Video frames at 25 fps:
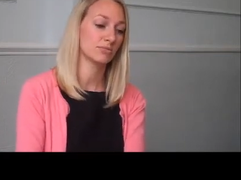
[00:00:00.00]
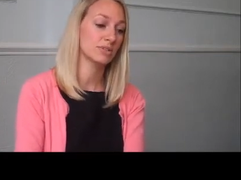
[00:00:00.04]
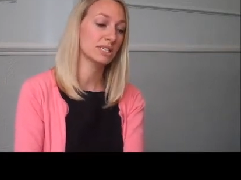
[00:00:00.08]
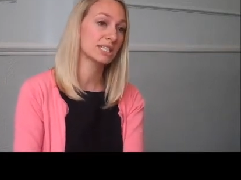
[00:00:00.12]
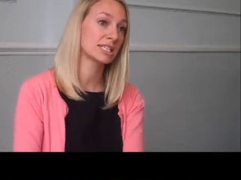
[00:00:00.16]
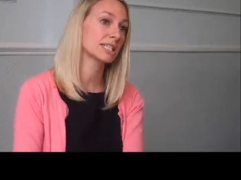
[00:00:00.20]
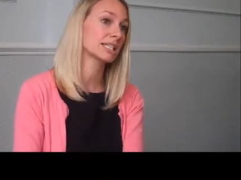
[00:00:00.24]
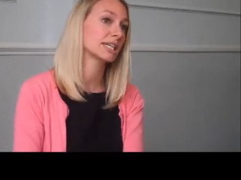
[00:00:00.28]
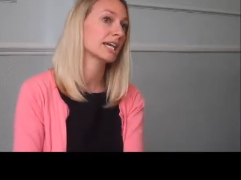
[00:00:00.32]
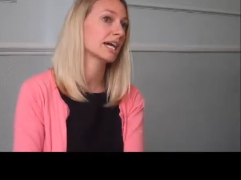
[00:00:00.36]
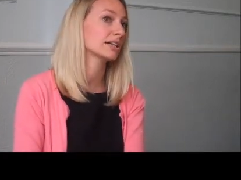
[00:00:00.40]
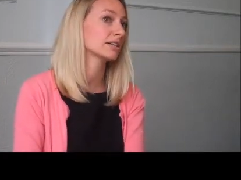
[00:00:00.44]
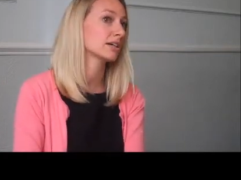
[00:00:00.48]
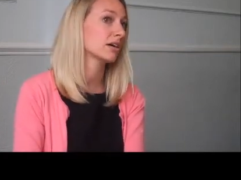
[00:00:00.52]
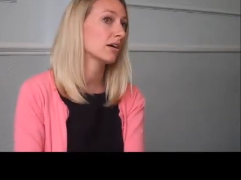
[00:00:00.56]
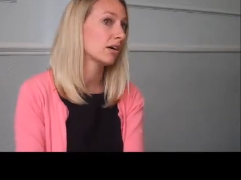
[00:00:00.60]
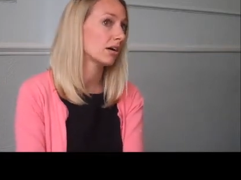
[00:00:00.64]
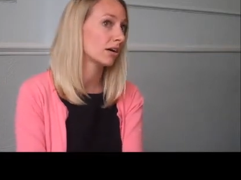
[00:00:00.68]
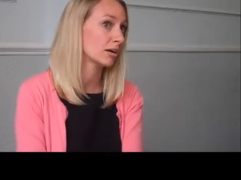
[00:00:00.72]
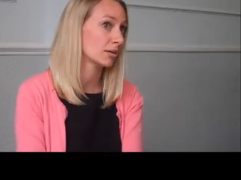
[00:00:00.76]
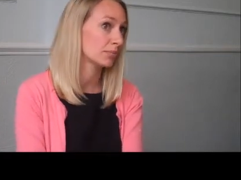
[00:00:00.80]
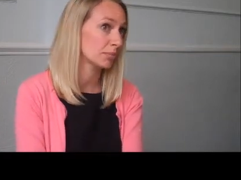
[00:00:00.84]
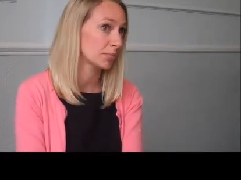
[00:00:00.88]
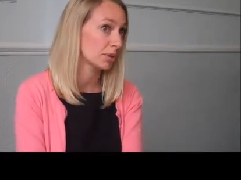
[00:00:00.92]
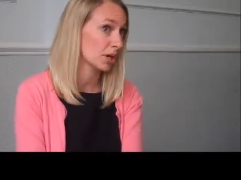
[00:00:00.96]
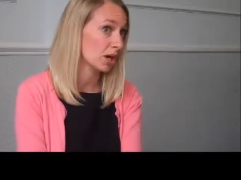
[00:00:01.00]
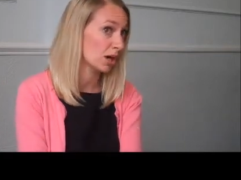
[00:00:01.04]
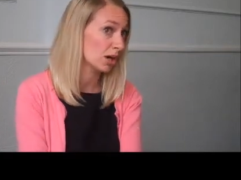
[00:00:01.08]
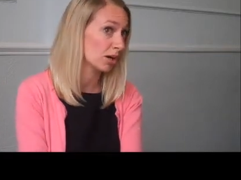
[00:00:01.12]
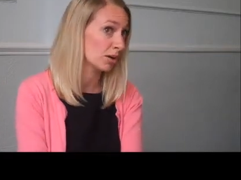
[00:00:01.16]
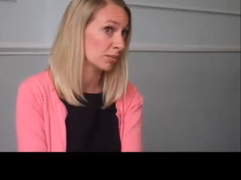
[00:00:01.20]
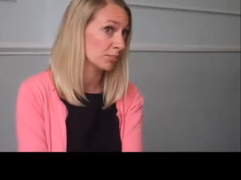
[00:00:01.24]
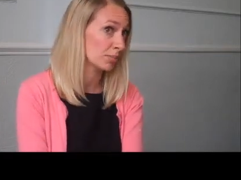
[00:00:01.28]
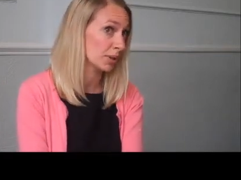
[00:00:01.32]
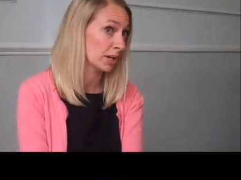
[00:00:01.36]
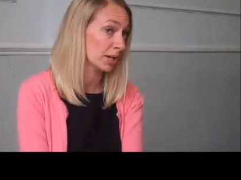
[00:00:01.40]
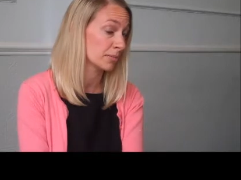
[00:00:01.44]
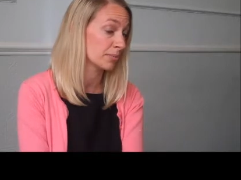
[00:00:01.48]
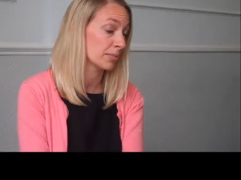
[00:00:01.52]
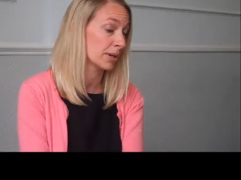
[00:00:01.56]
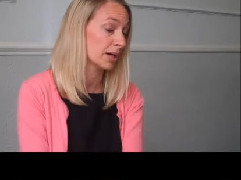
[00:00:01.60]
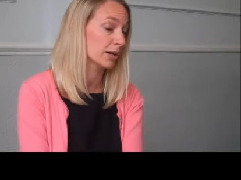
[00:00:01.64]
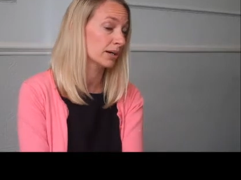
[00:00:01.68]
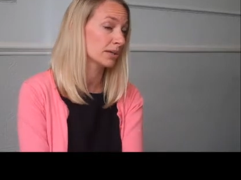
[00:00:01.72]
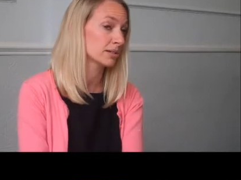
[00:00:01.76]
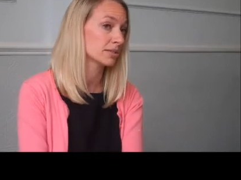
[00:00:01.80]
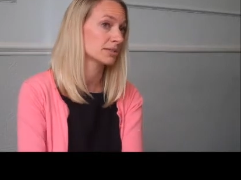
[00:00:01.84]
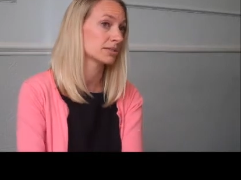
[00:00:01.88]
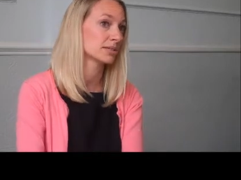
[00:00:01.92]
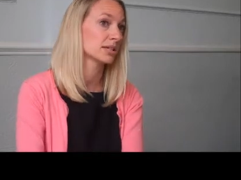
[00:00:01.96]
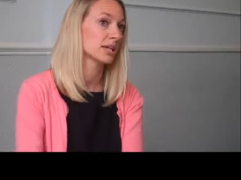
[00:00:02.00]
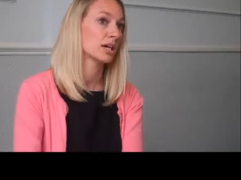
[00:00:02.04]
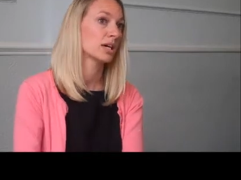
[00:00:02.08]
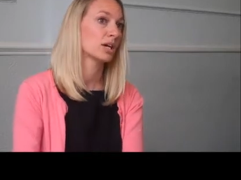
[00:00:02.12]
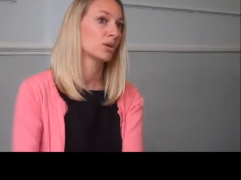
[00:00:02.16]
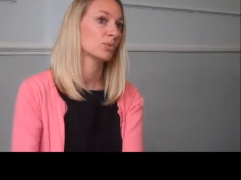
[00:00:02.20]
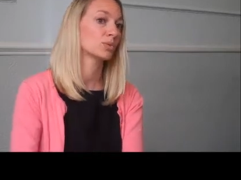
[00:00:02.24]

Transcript: recently had a heart bypass,